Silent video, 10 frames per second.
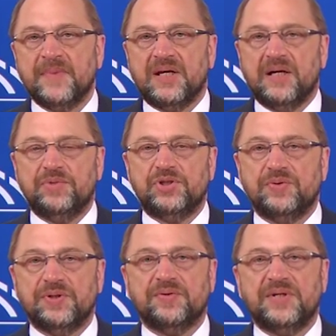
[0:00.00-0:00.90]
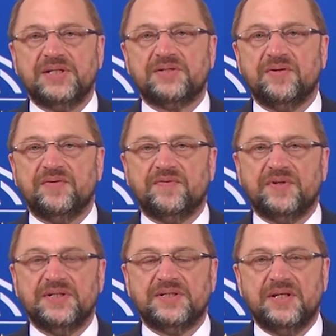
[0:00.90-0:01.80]
I'm sure today's
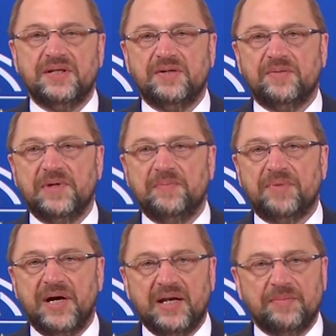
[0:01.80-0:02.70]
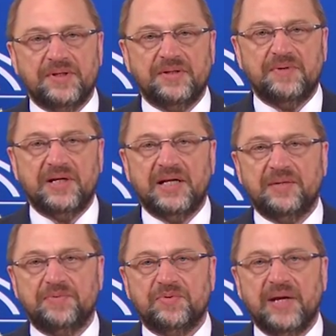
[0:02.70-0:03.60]
conference in the European Parliament will
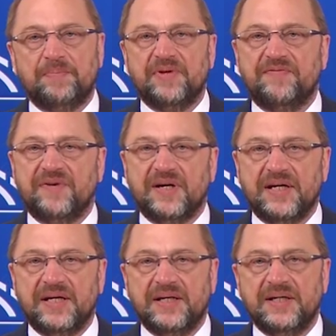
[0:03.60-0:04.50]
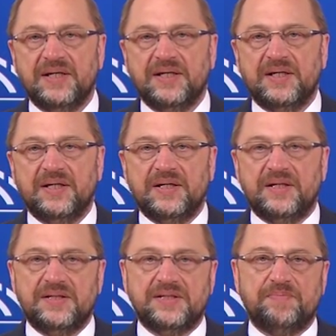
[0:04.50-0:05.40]
help to amplify
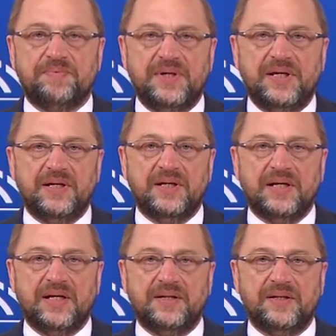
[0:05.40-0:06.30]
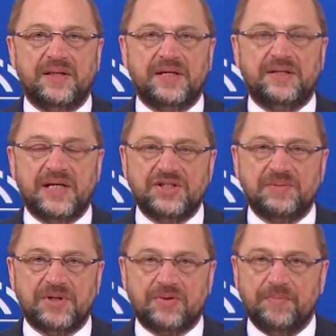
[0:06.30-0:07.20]
this appeal, and that
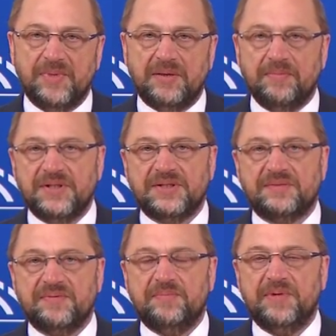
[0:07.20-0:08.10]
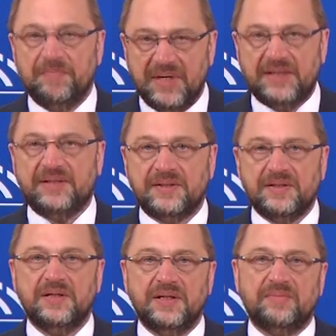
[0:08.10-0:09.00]
tangible commitments will be made
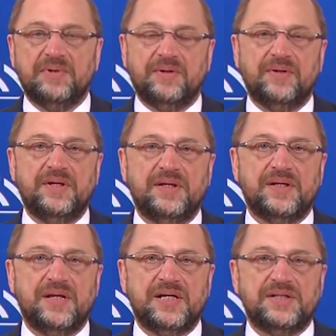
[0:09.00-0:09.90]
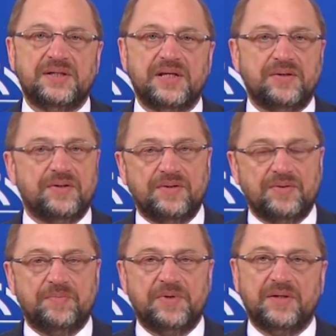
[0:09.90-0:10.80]
by all the international and
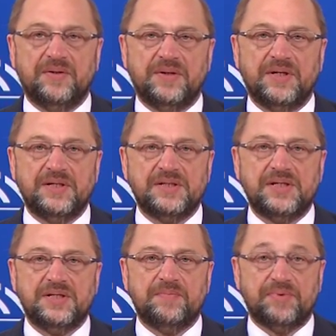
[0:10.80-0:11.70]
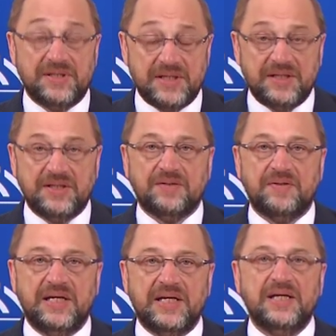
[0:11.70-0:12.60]
European organizations present here
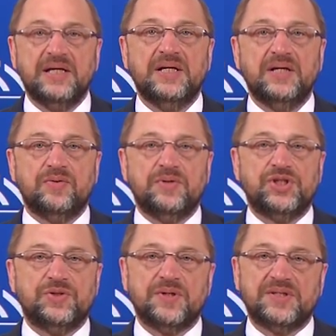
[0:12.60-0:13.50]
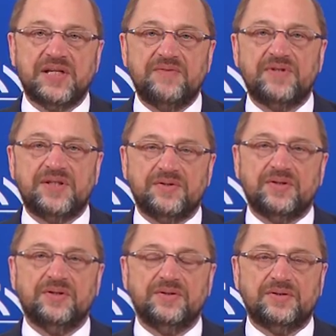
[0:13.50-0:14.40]
today to ensure a safe
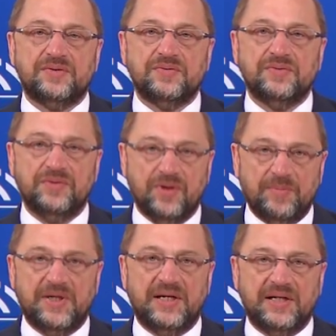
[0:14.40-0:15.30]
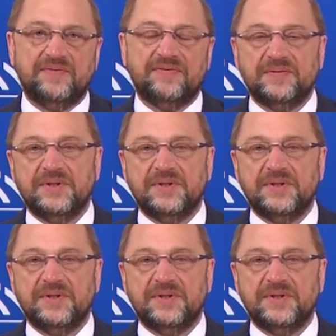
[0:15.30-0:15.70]
return to normal life.